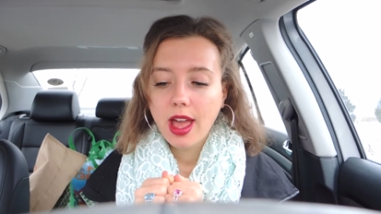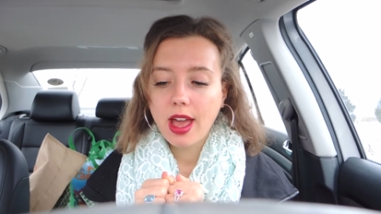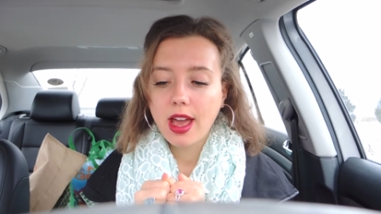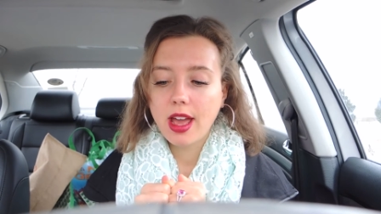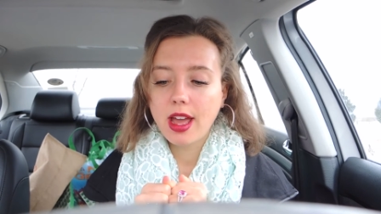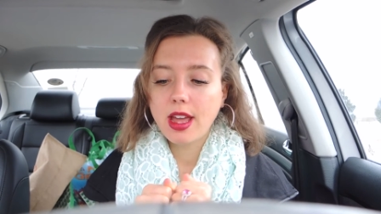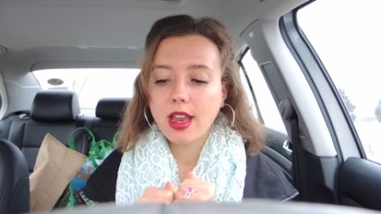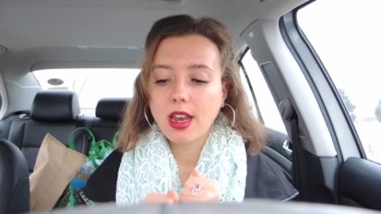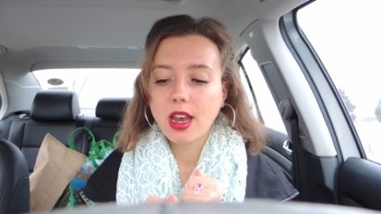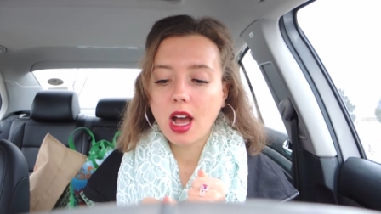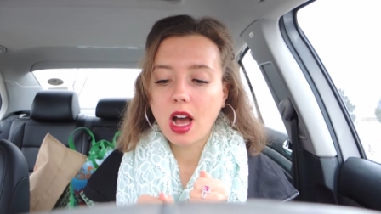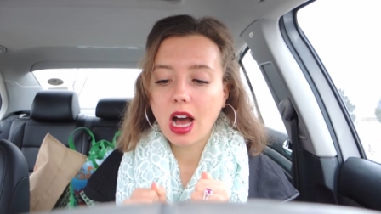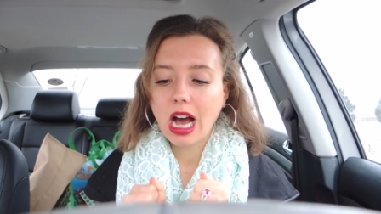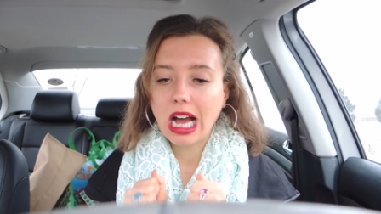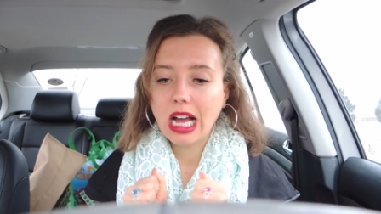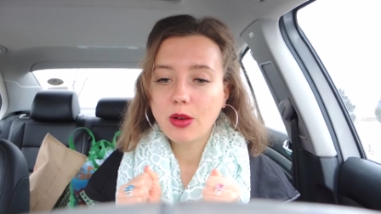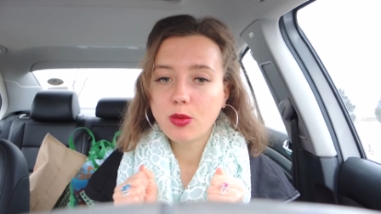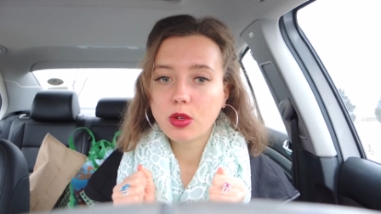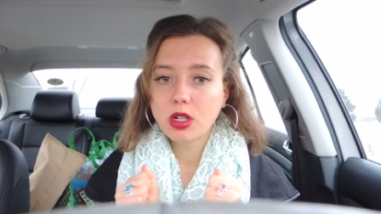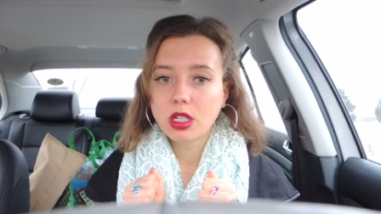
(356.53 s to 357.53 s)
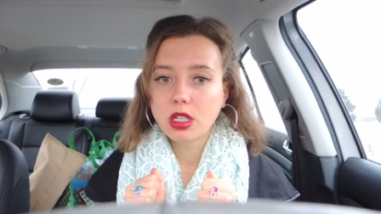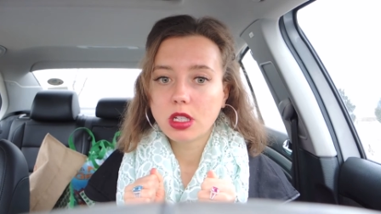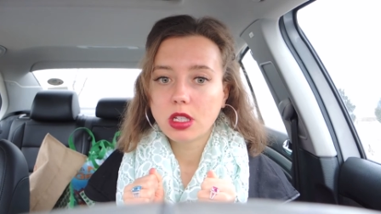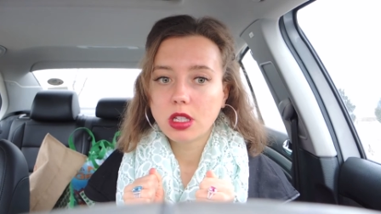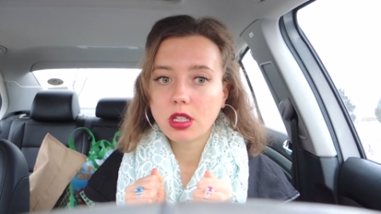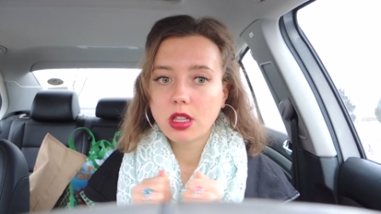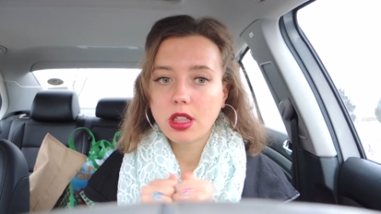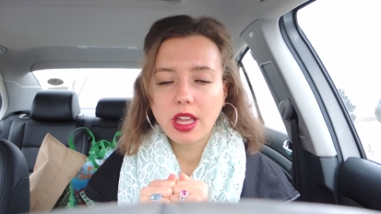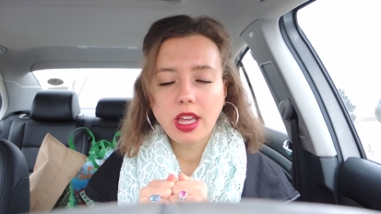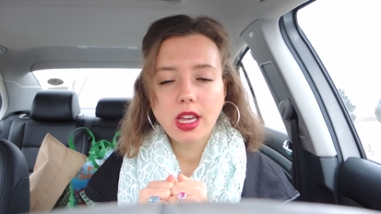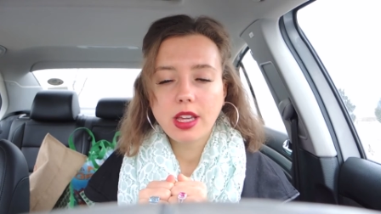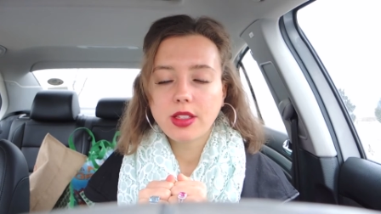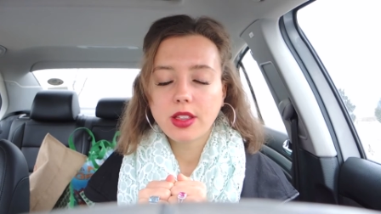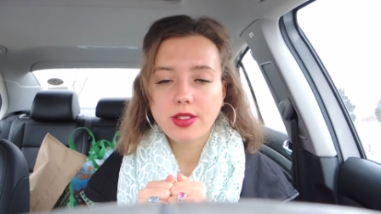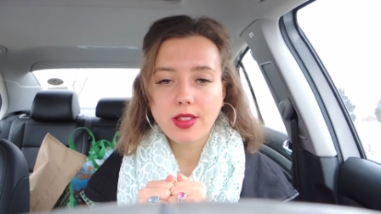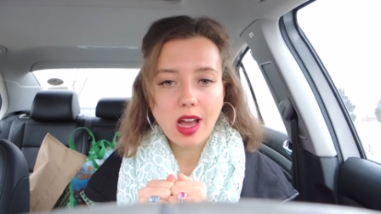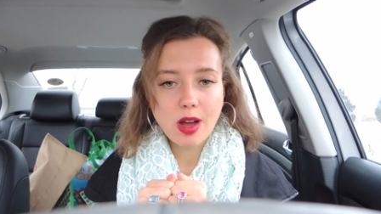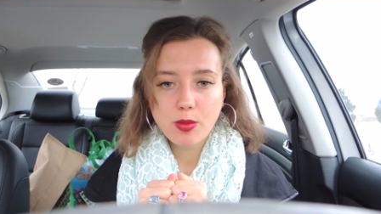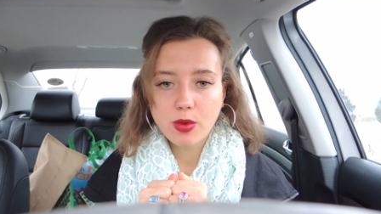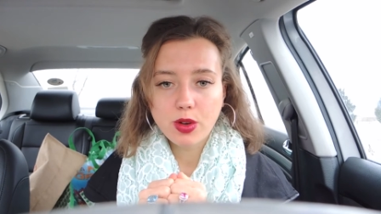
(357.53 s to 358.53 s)
and I would think
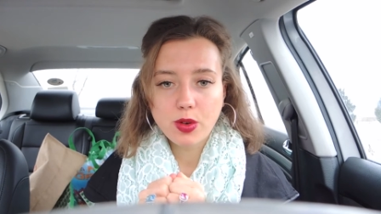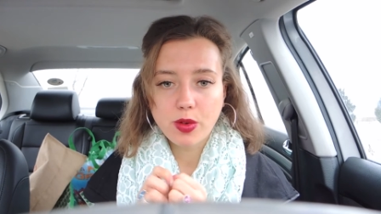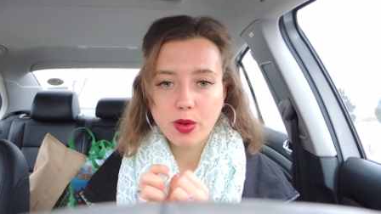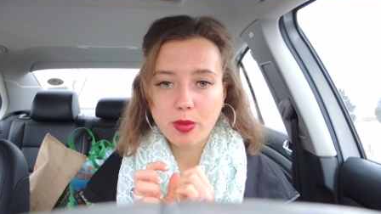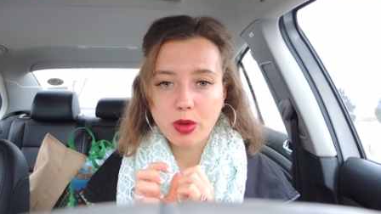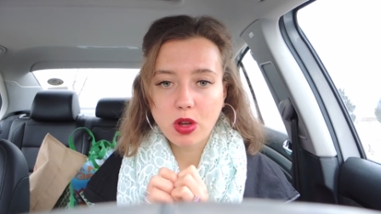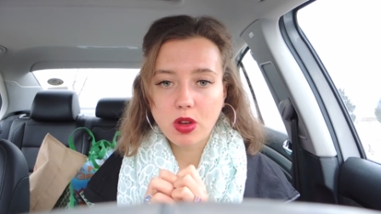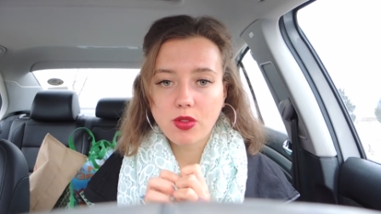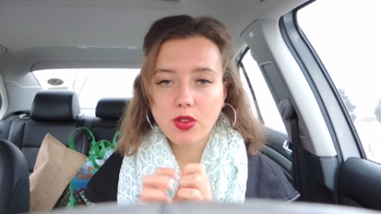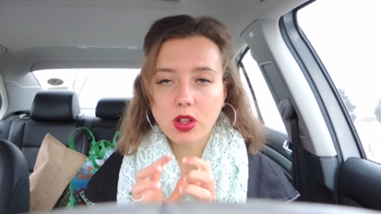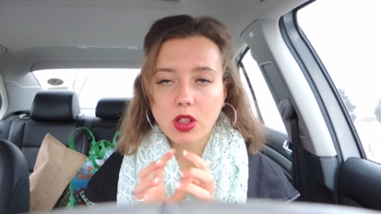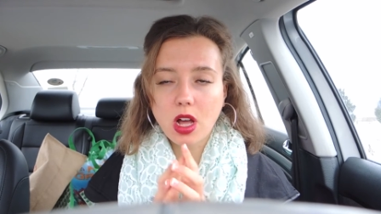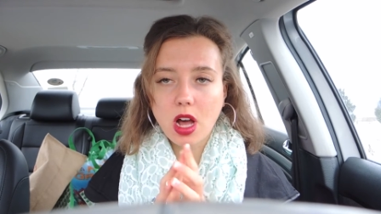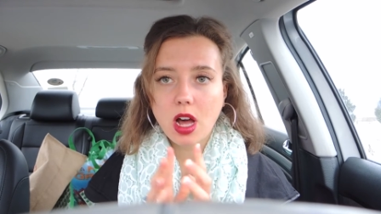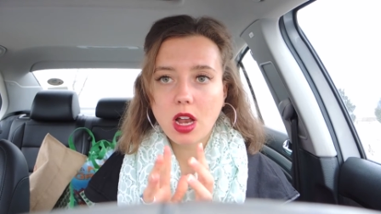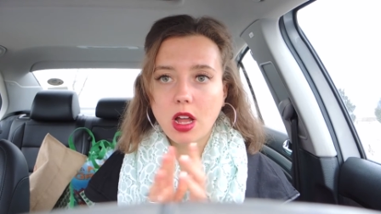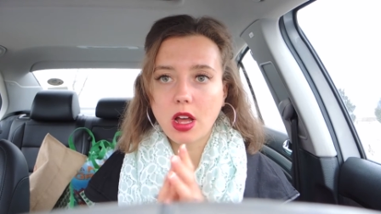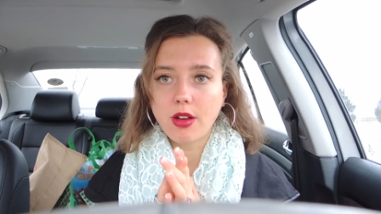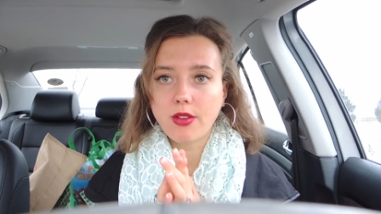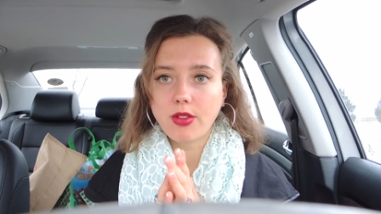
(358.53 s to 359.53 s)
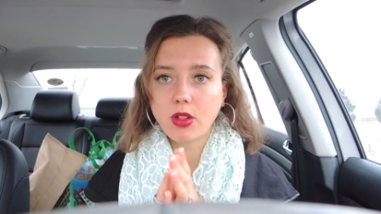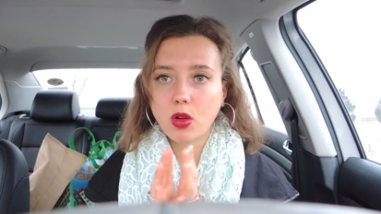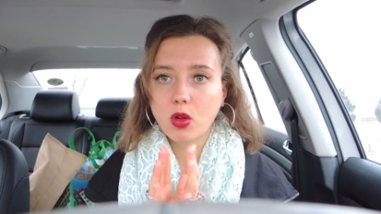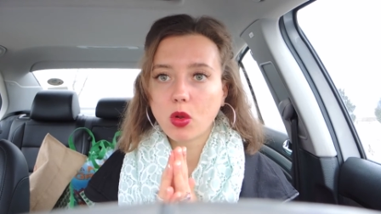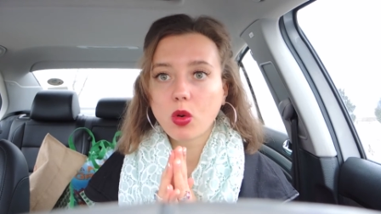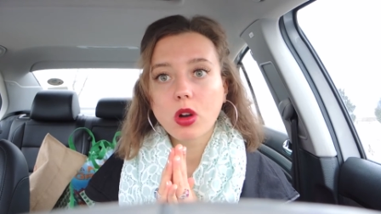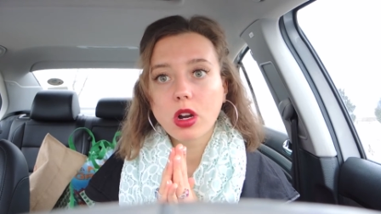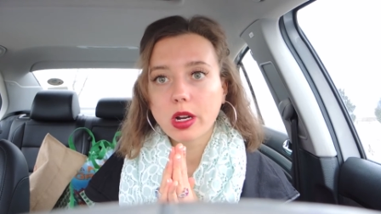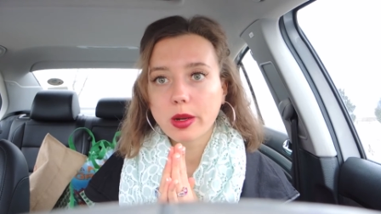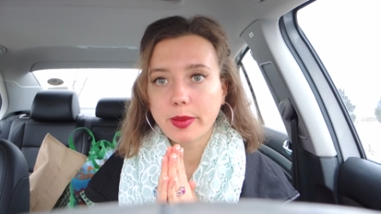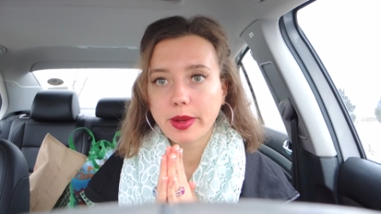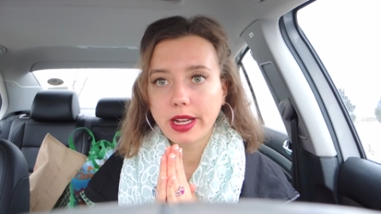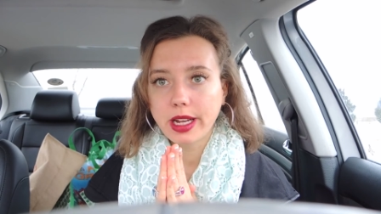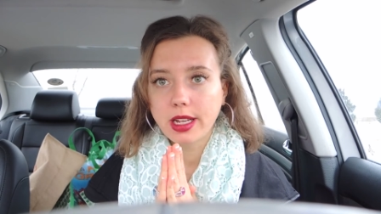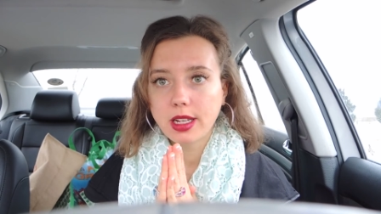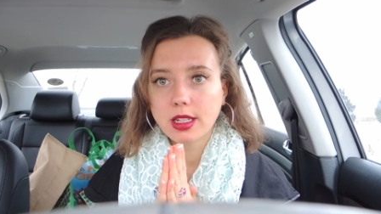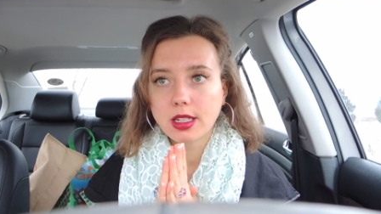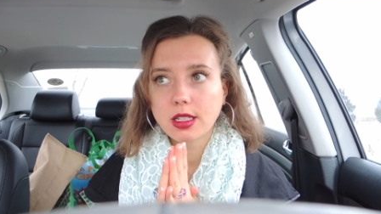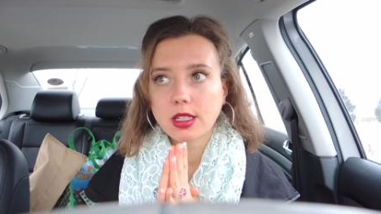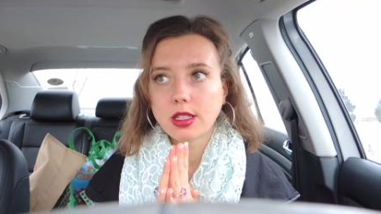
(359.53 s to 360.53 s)
that that would remove a lot of the
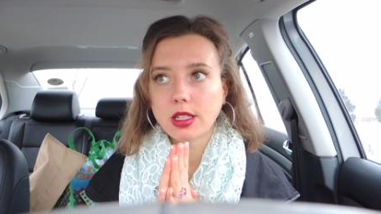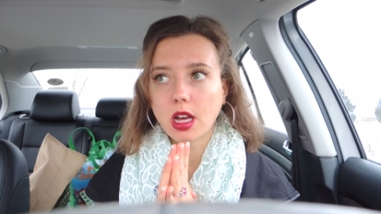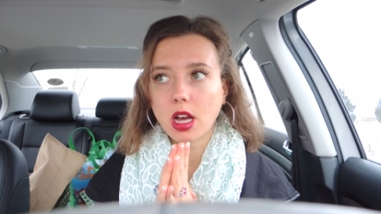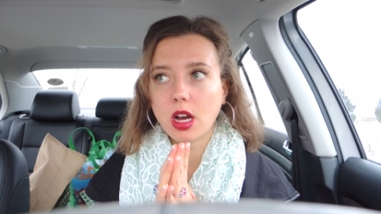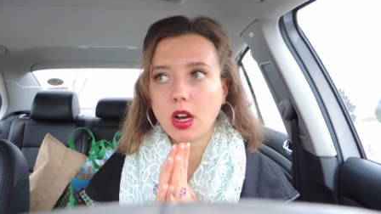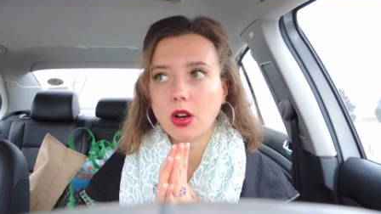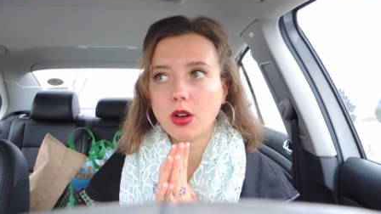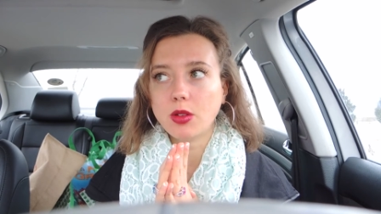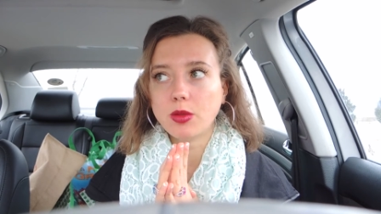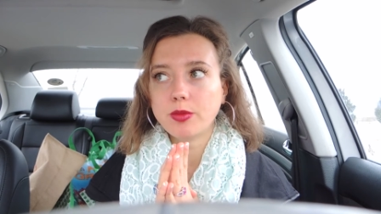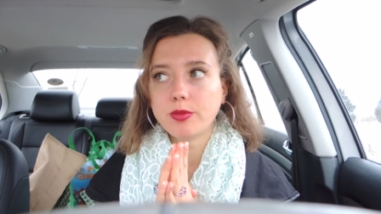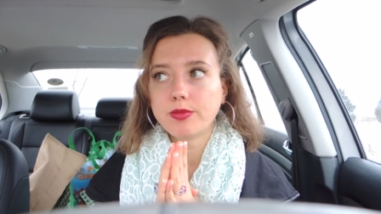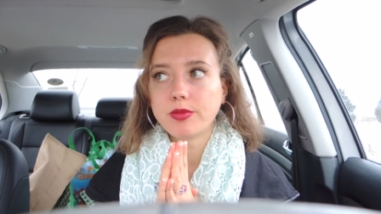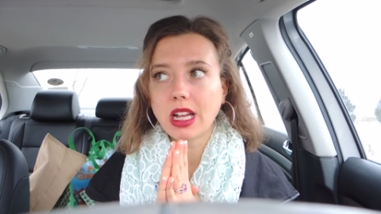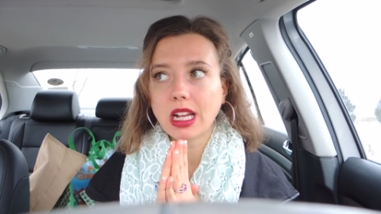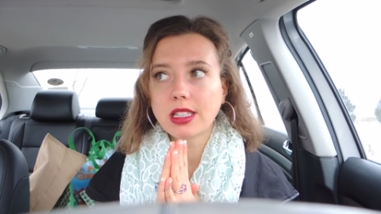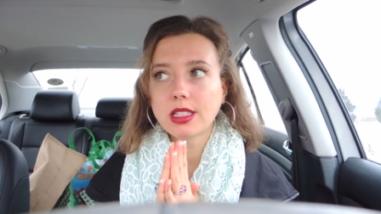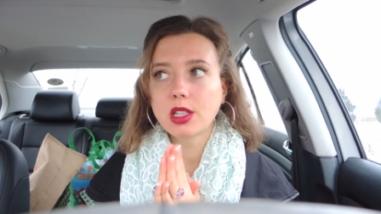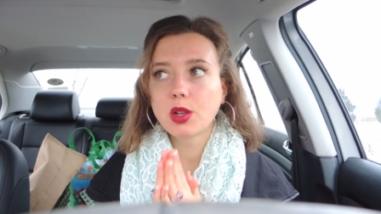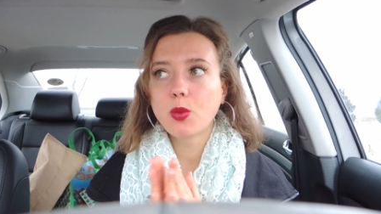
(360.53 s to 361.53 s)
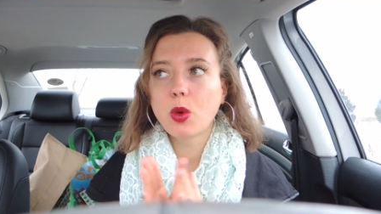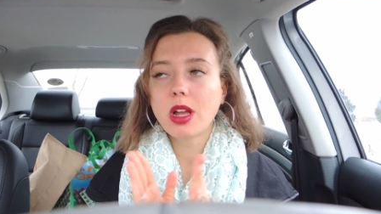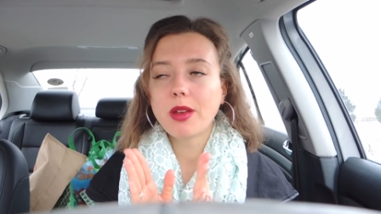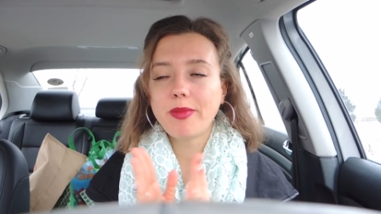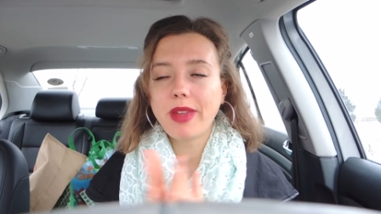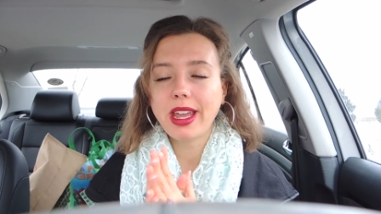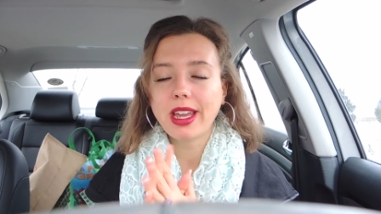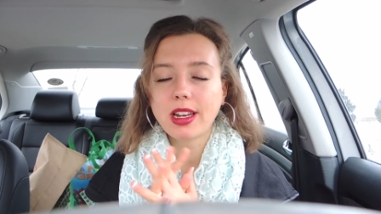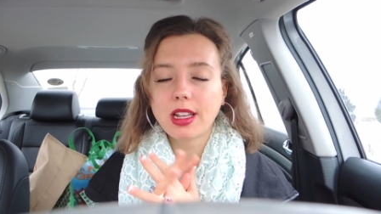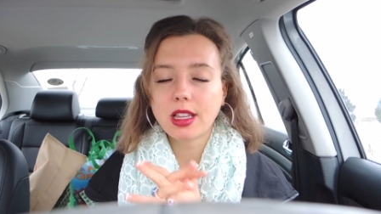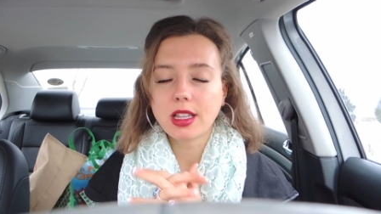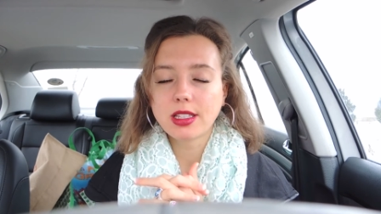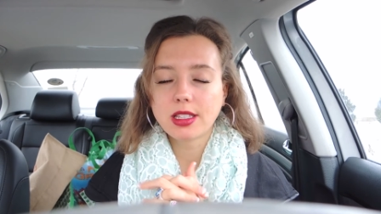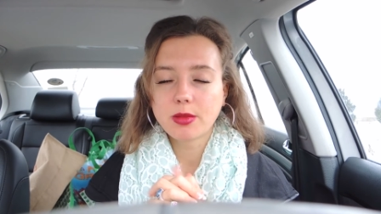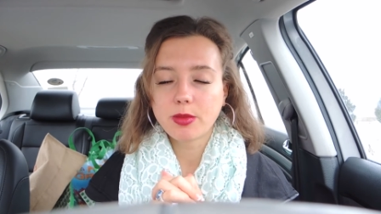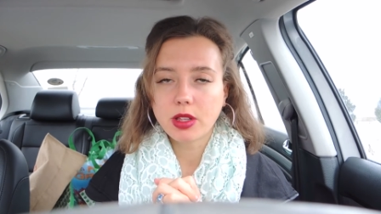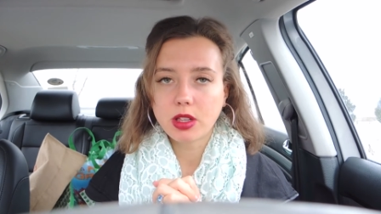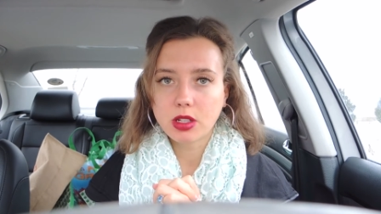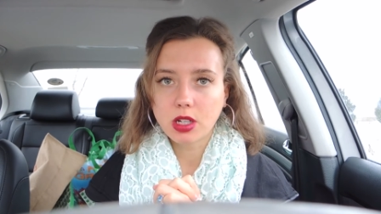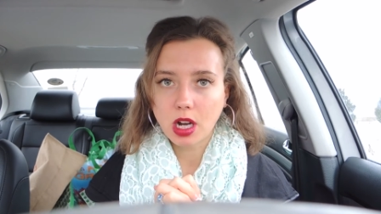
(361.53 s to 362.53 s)
chloramine. So that's the one Megan
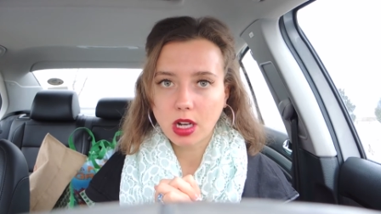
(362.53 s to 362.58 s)
Elizabeth